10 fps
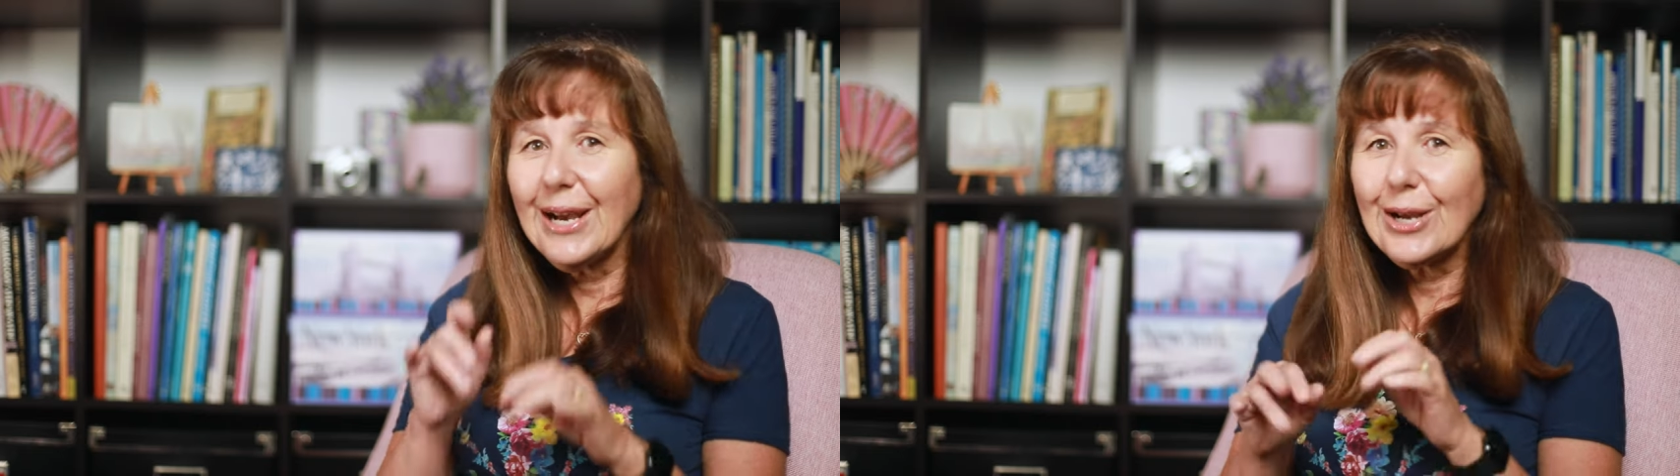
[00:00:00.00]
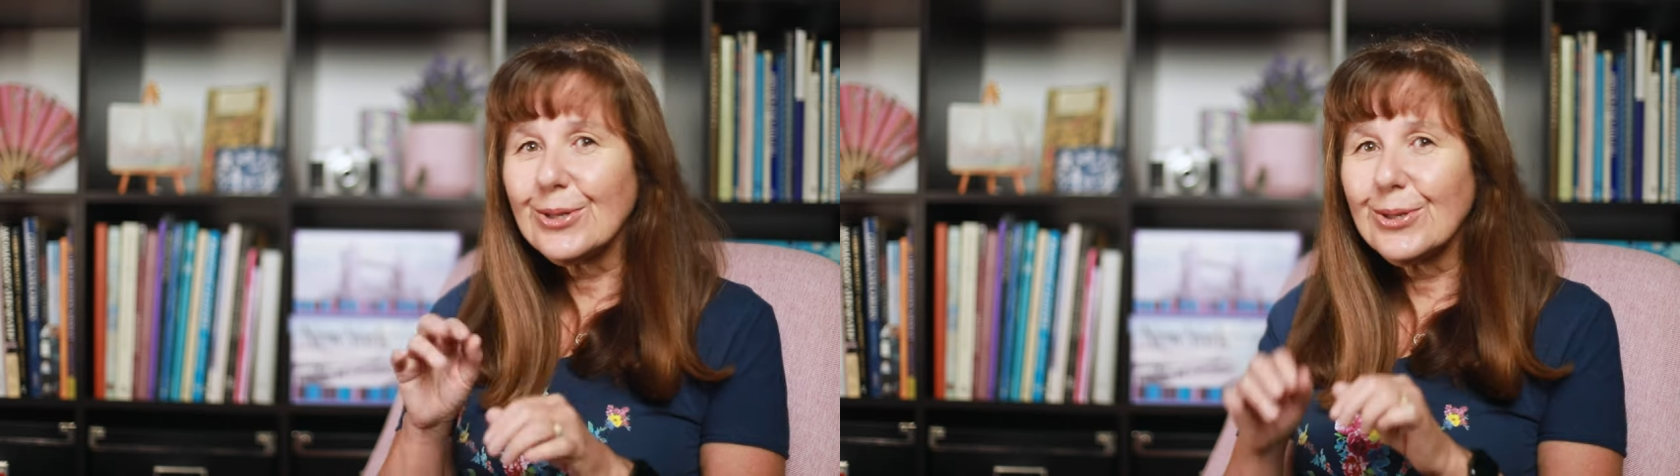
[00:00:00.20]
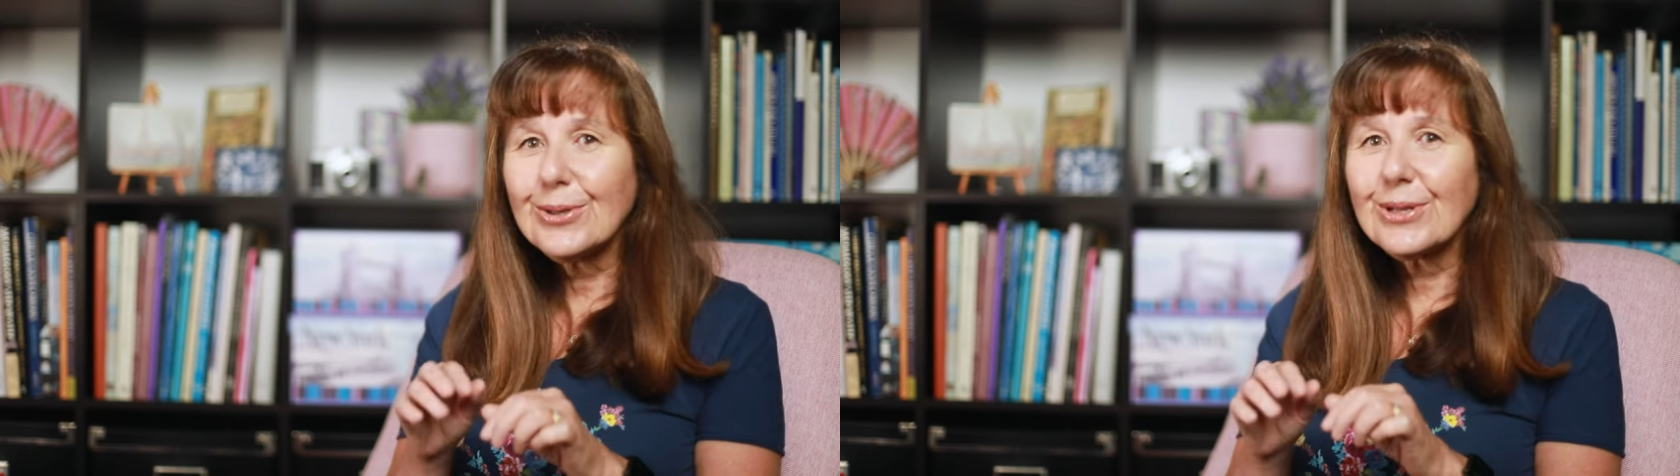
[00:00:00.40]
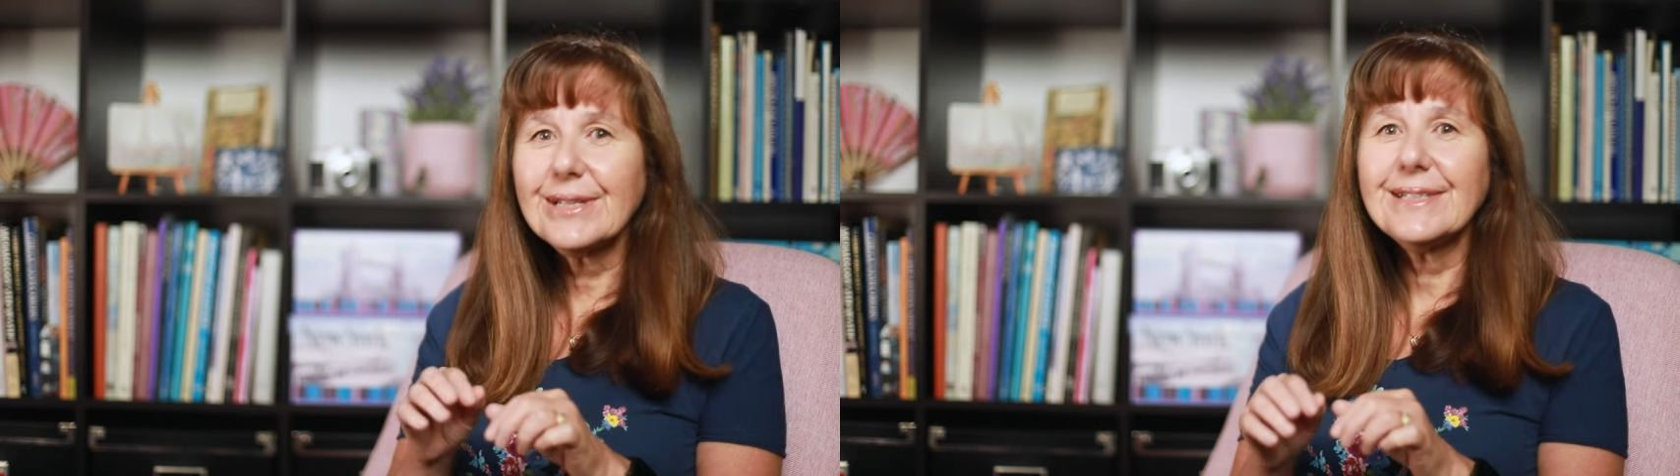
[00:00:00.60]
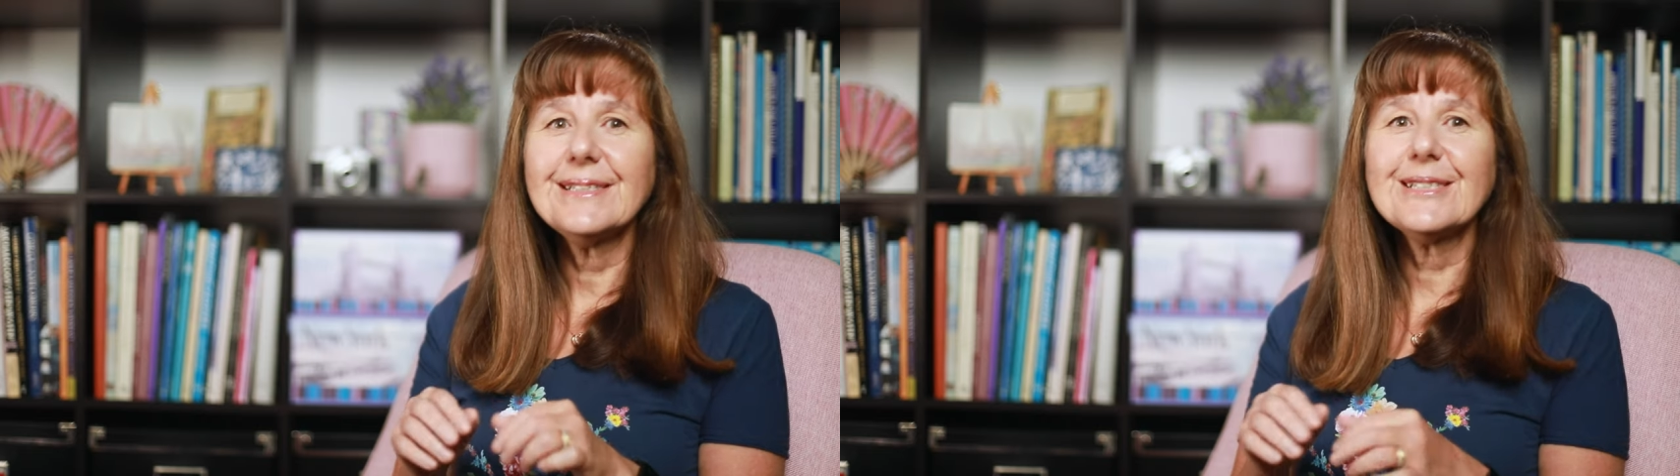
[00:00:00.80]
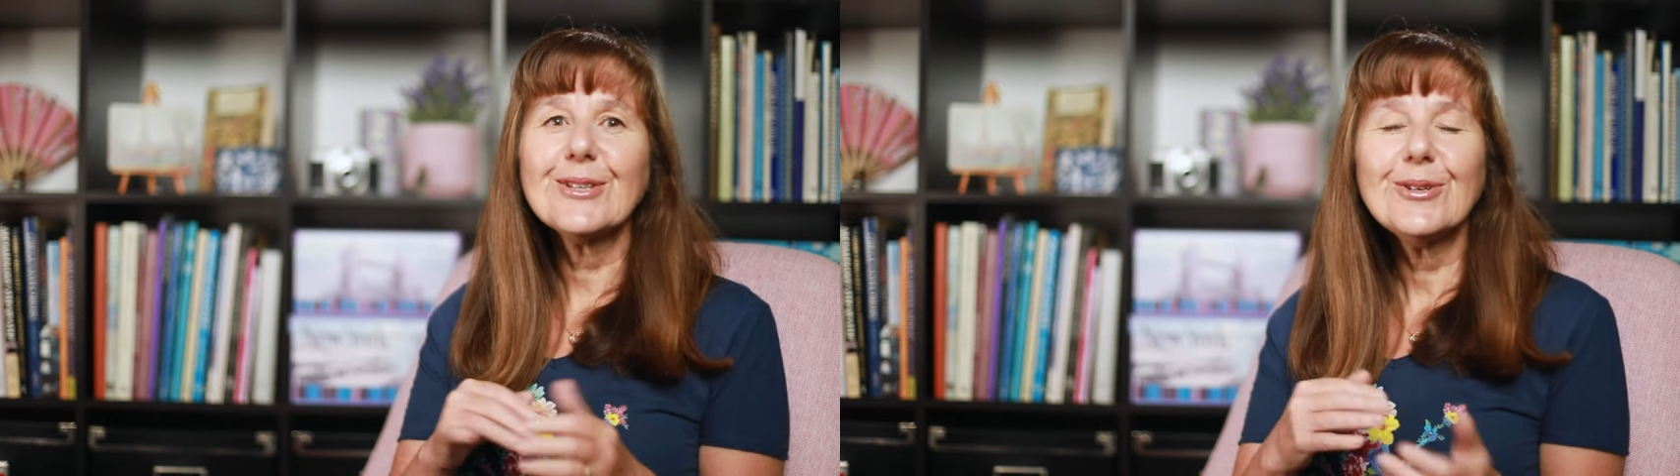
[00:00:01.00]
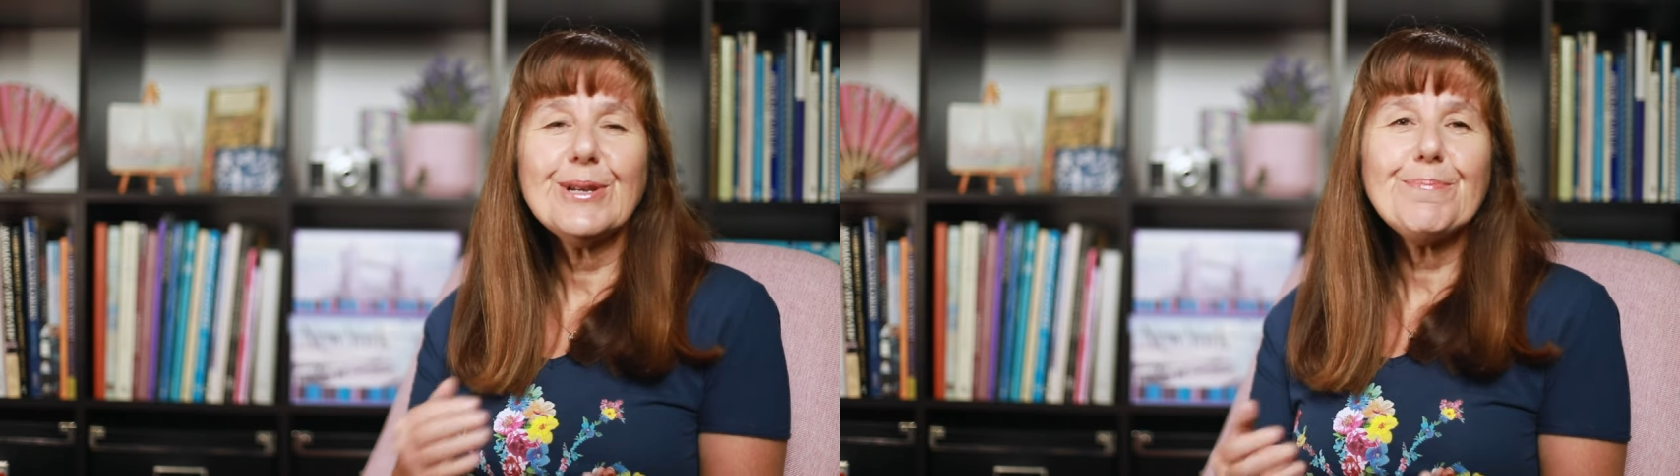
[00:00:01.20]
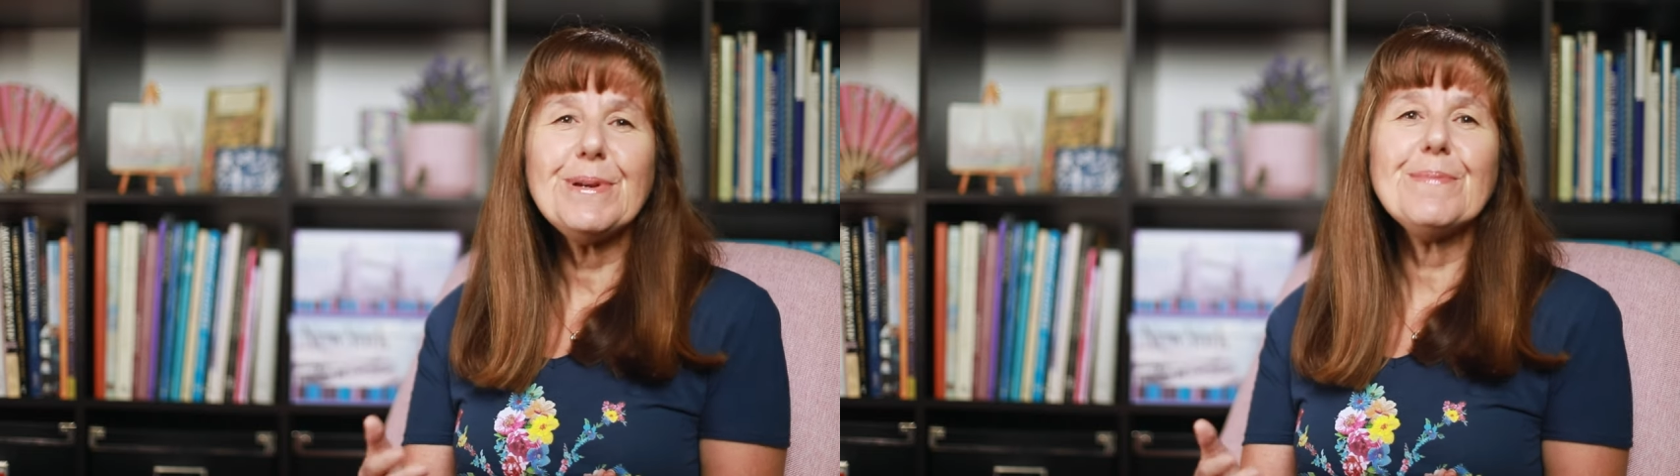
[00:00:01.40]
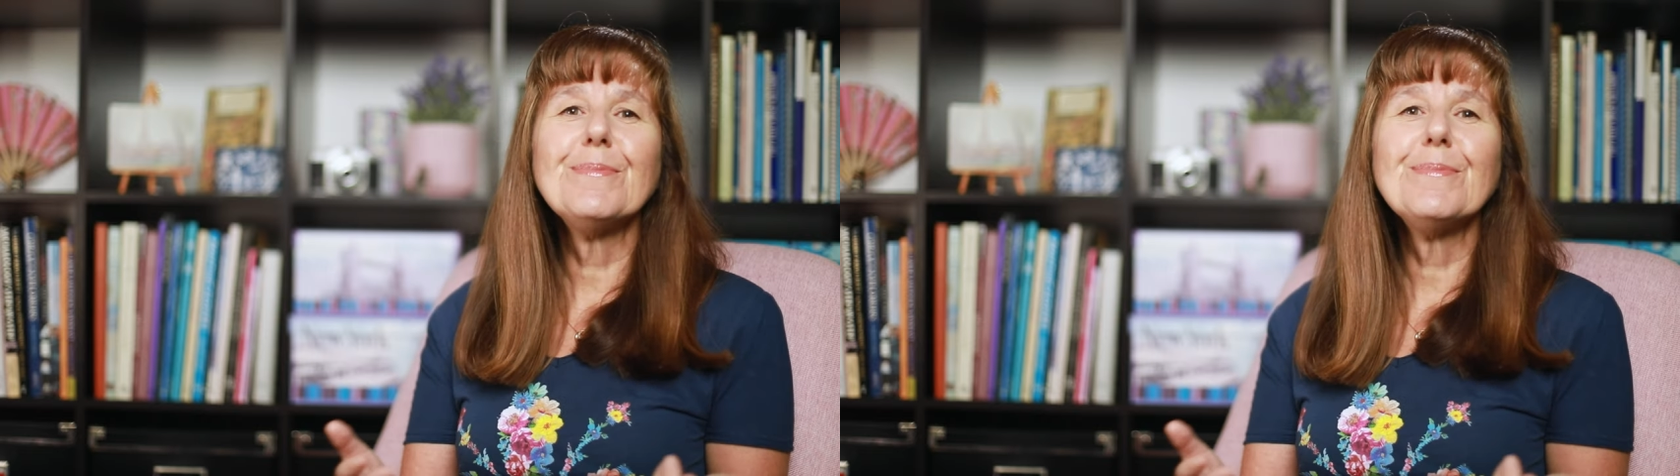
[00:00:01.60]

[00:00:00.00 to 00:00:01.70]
and Google it to learn a bit